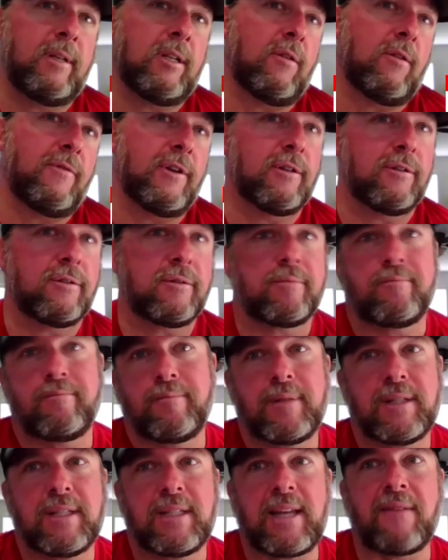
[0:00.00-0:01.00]
you know, if there's
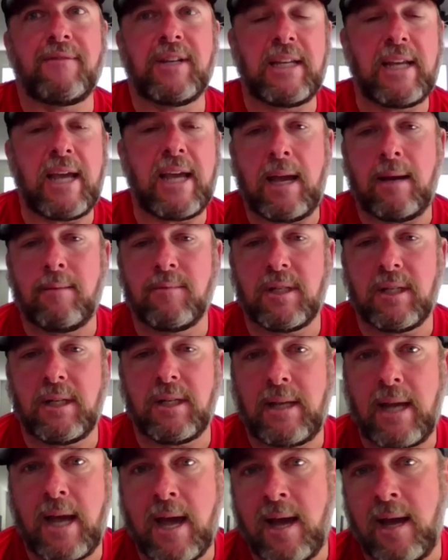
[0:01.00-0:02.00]
seven games in
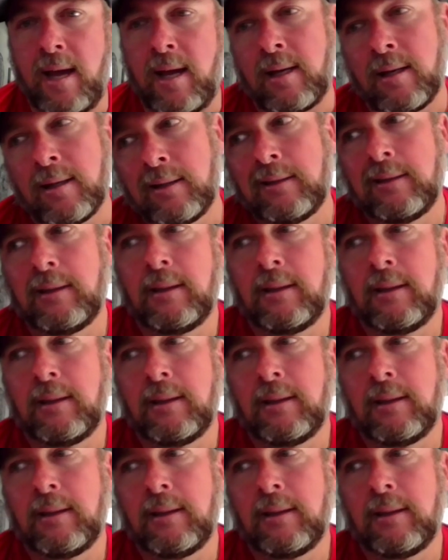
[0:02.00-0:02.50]
a day